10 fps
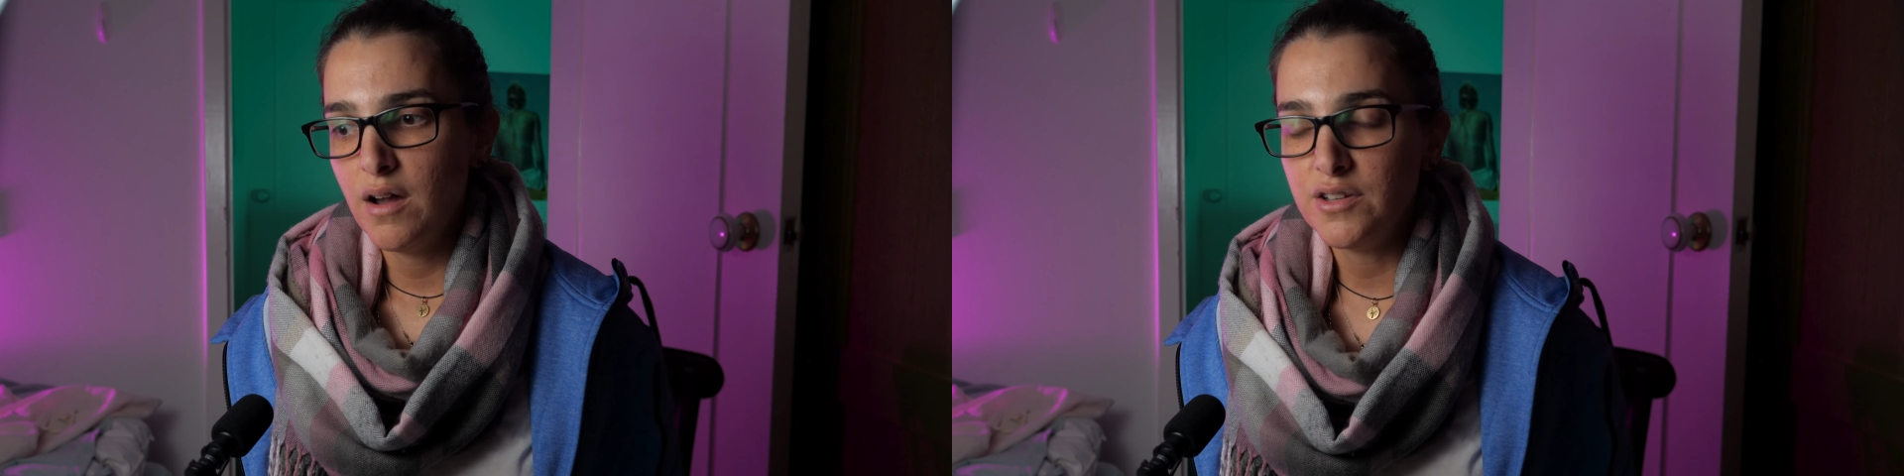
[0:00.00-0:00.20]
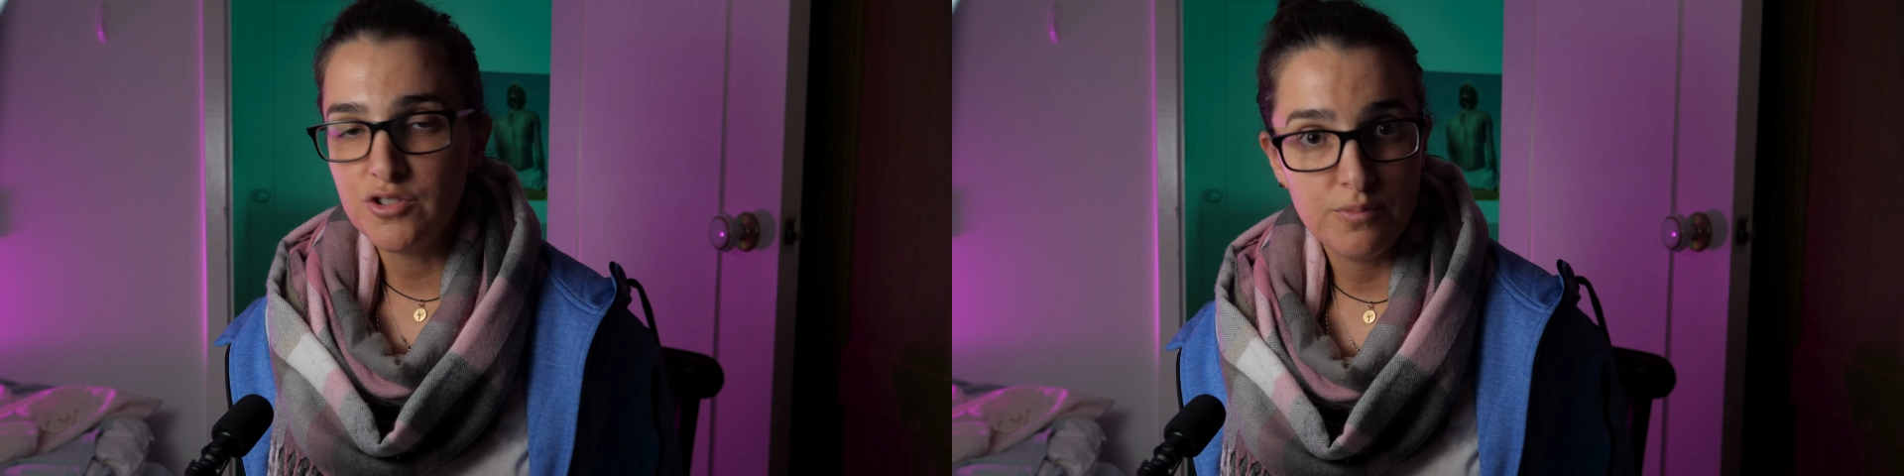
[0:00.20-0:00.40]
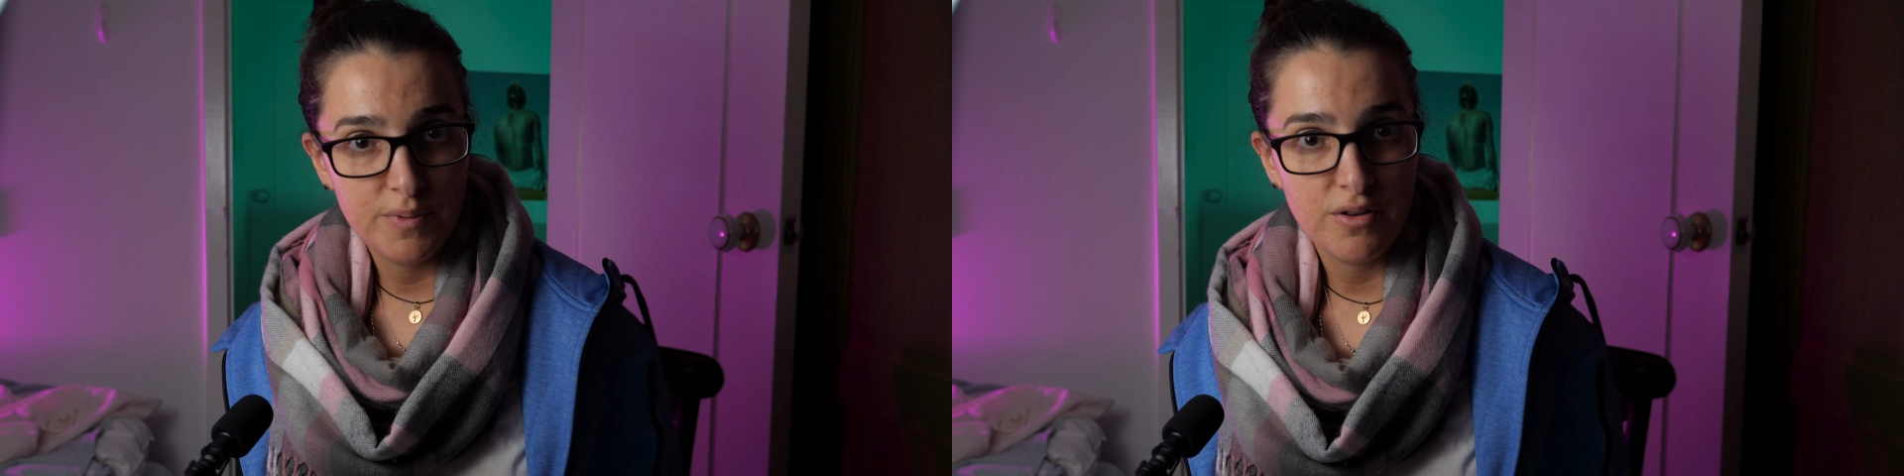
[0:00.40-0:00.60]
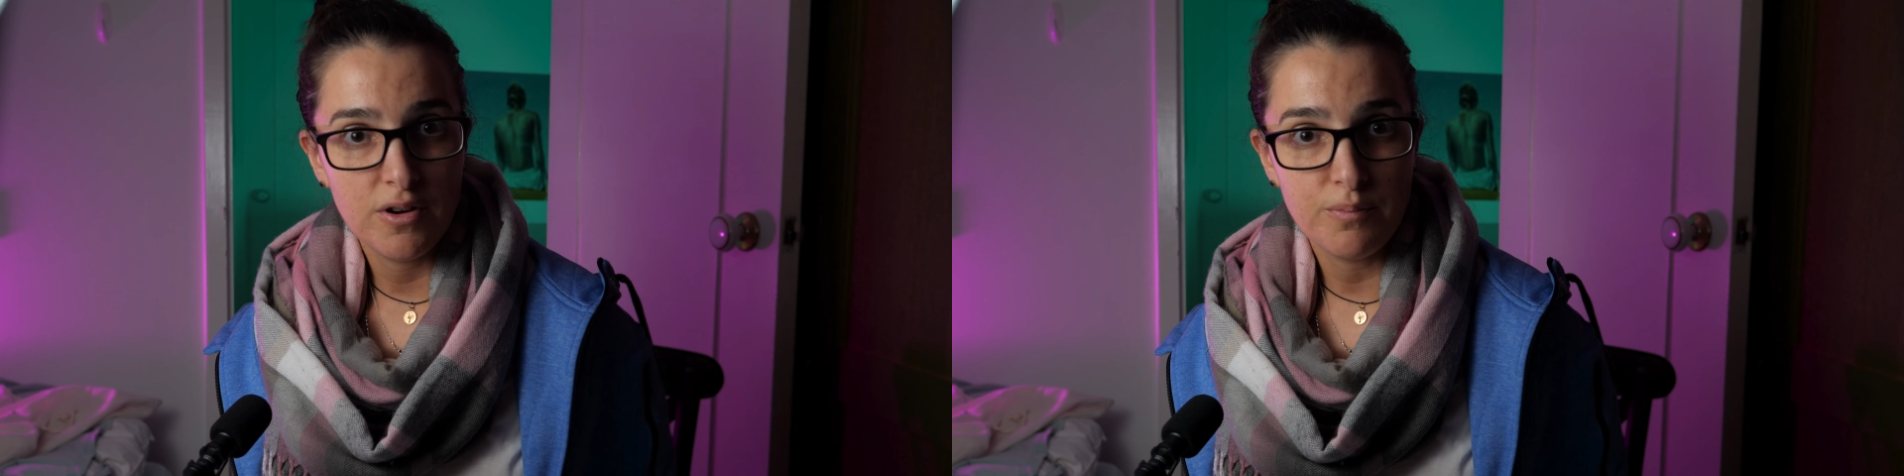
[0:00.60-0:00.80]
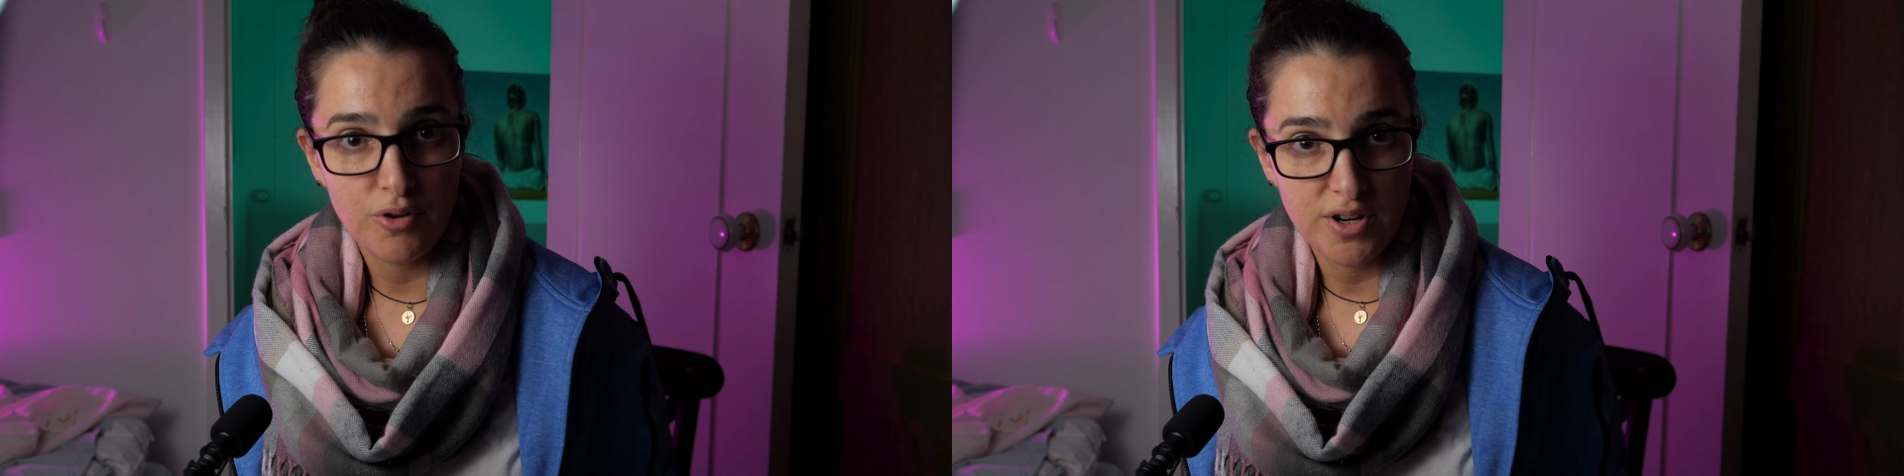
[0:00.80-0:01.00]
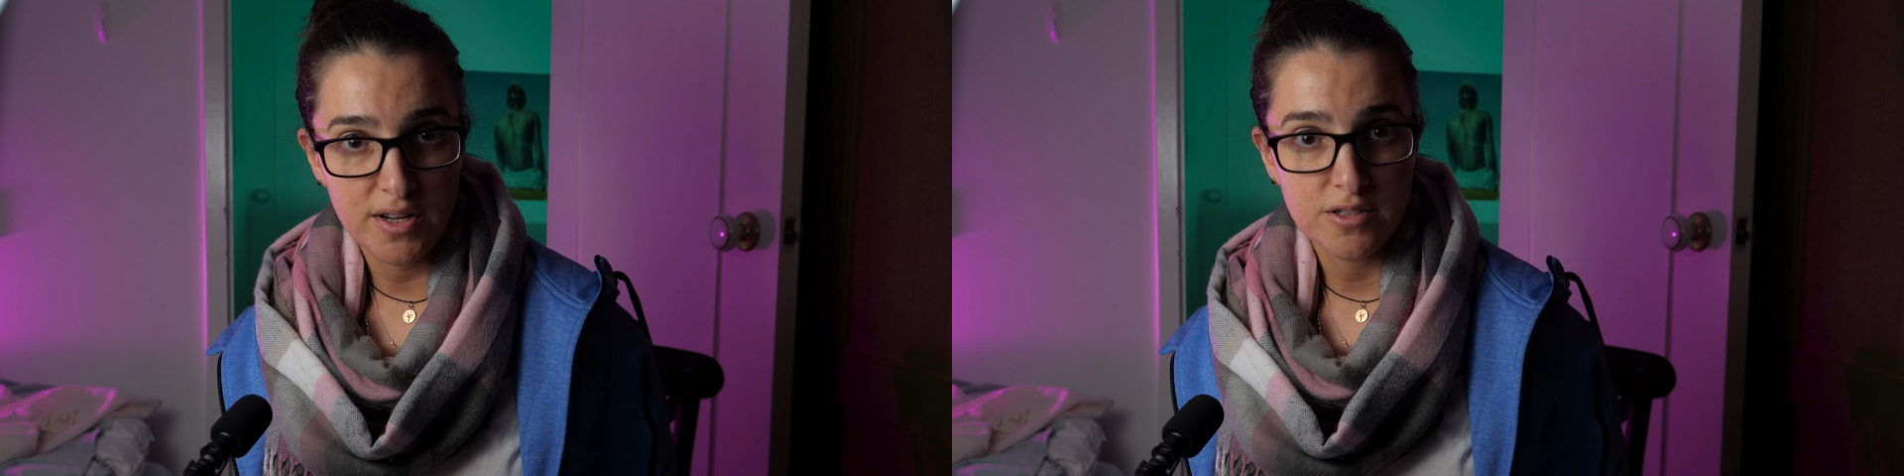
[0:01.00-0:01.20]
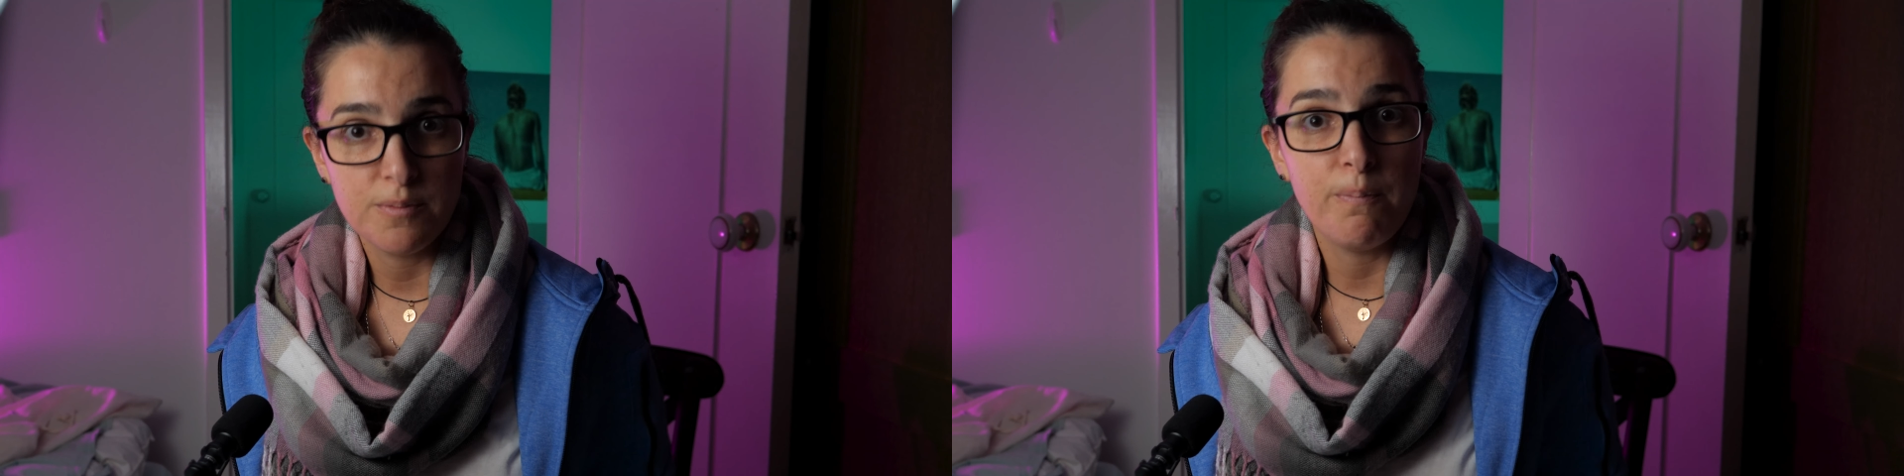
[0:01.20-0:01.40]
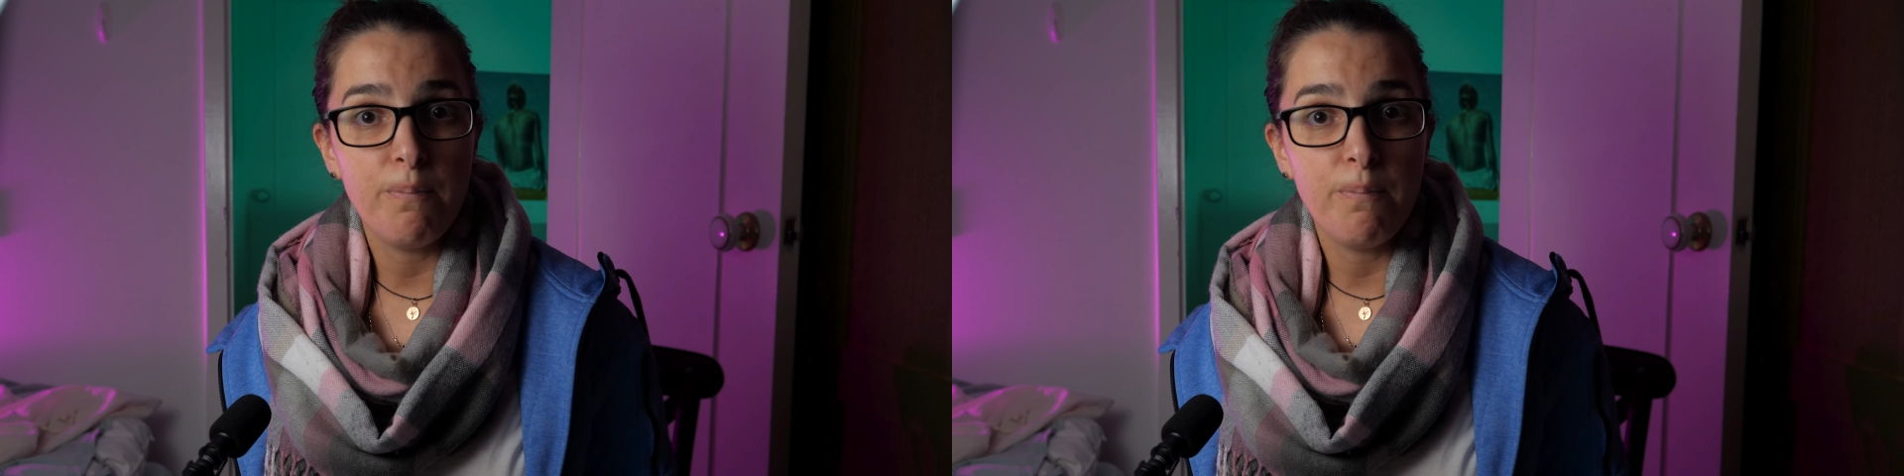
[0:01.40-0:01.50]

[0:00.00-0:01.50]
a superior product,